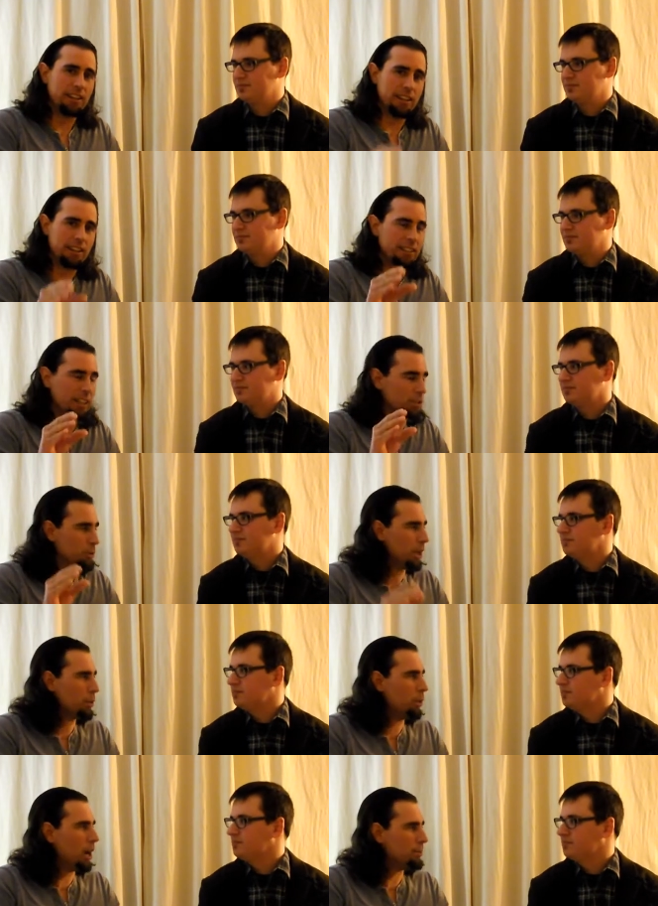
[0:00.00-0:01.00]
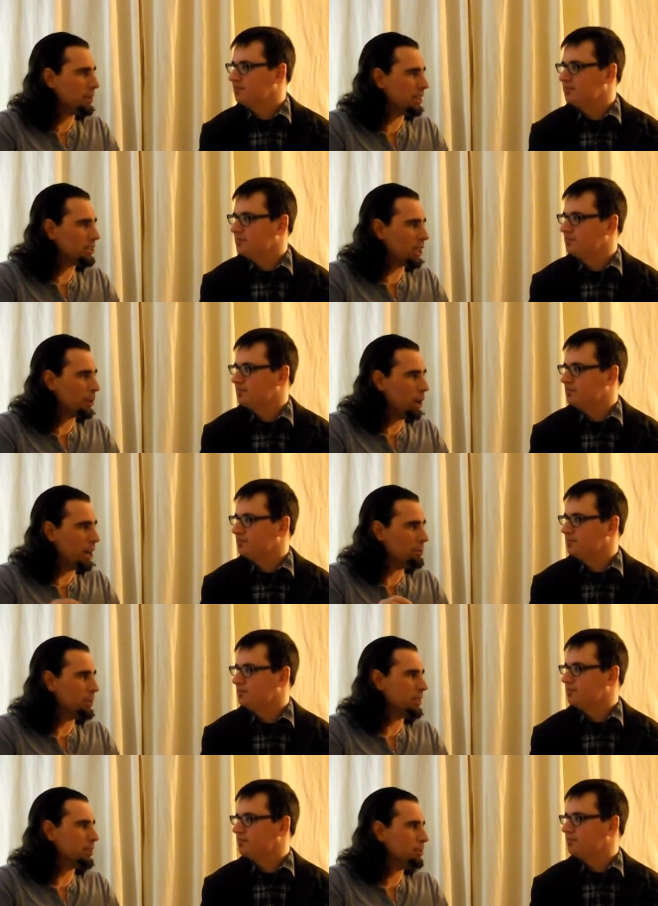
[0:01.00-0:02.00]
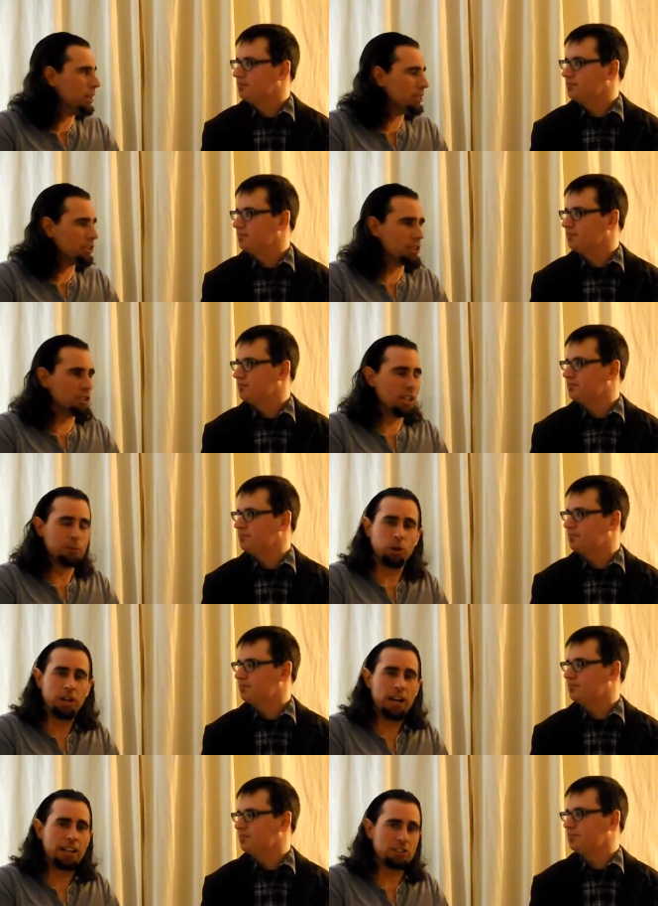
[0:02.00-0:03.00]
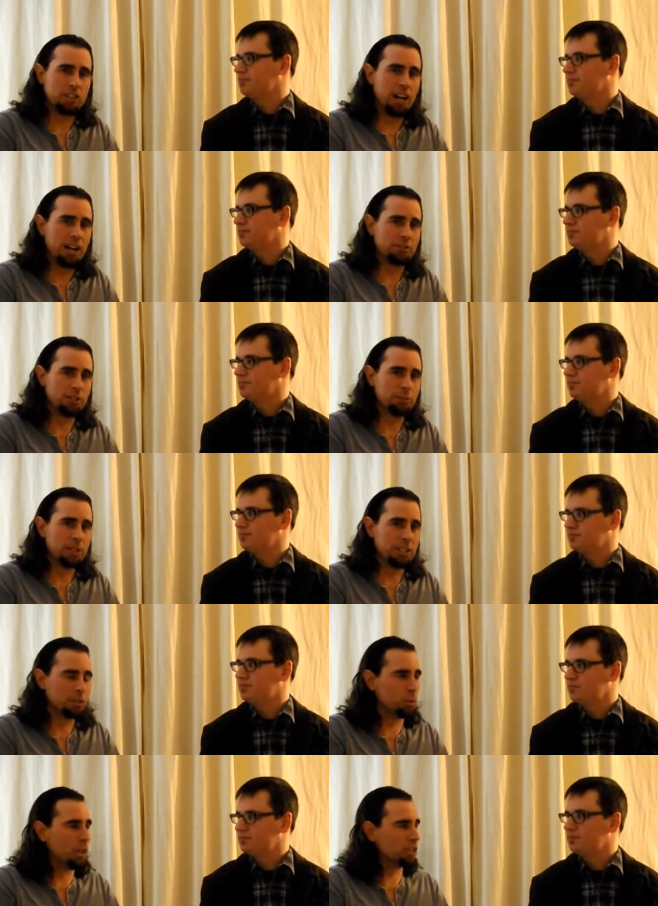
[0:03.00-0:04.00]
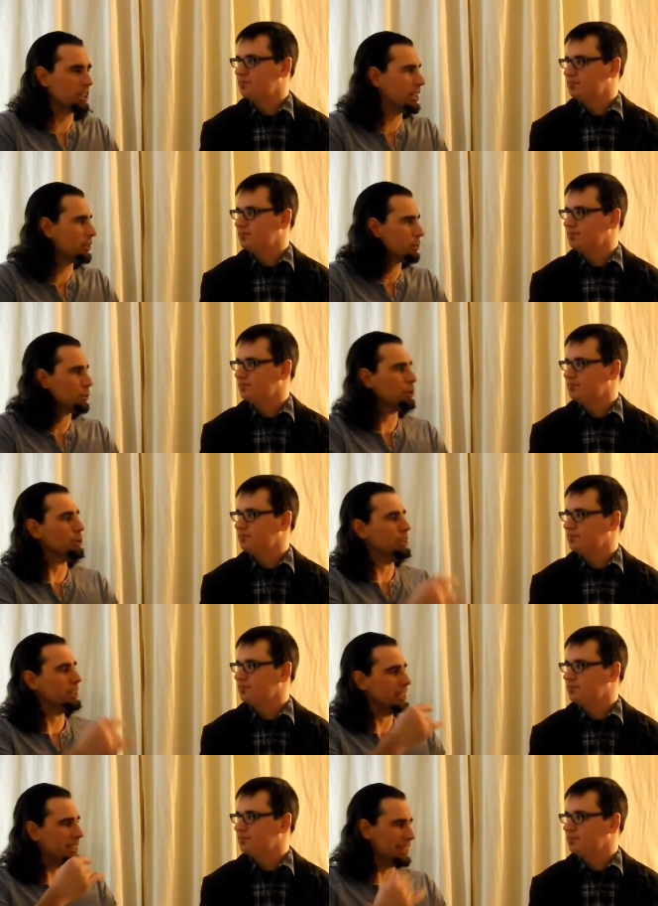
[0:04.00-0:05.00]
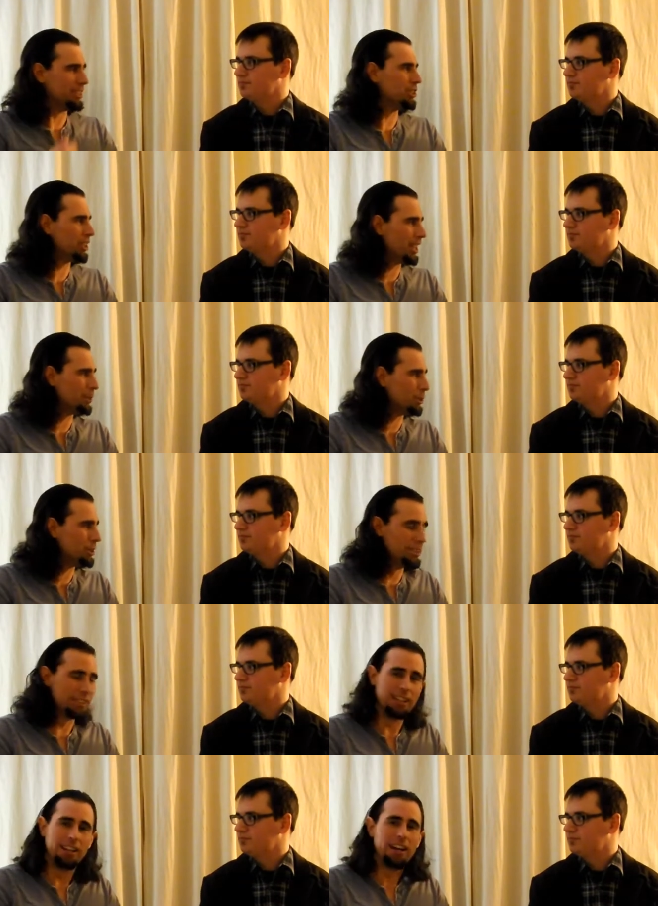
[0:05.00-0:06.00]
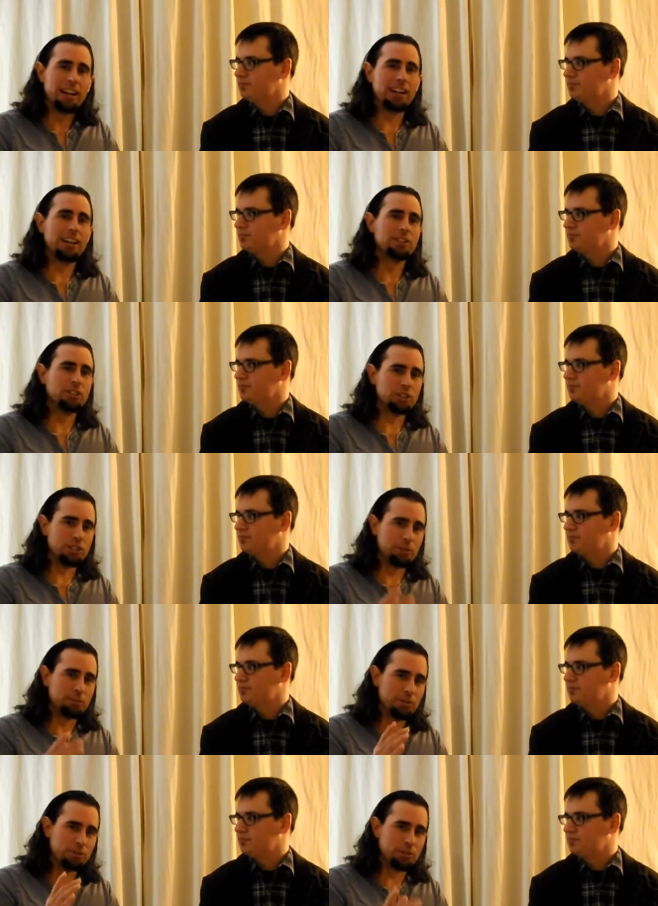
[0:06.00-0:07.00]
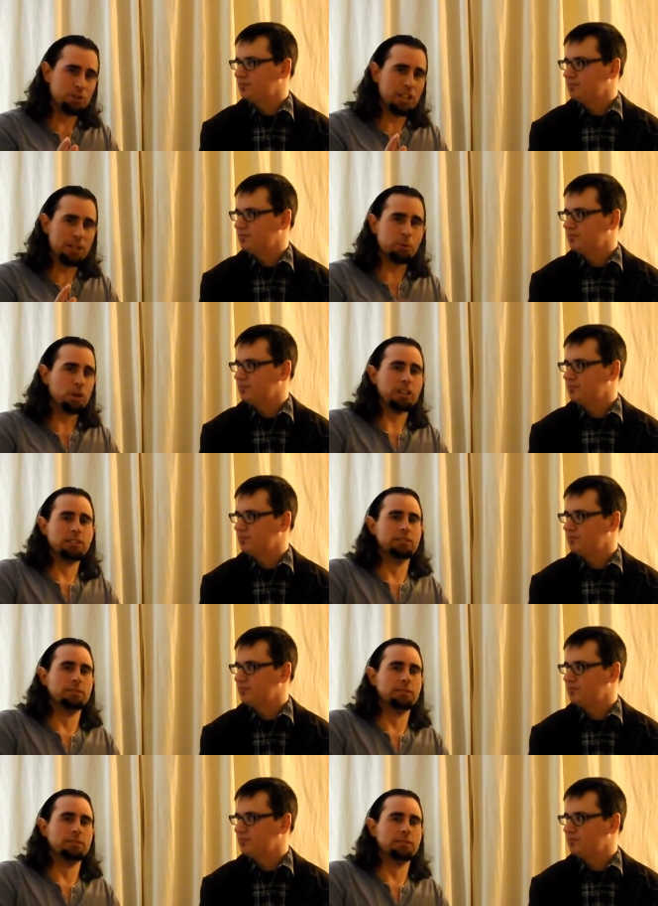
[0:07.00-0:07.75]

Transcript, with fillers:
Speaker 1: and that's what I want, because I want to beat the best that Jay Moore has to offer, because once I get through his stable, I got a little something for Jay Moore.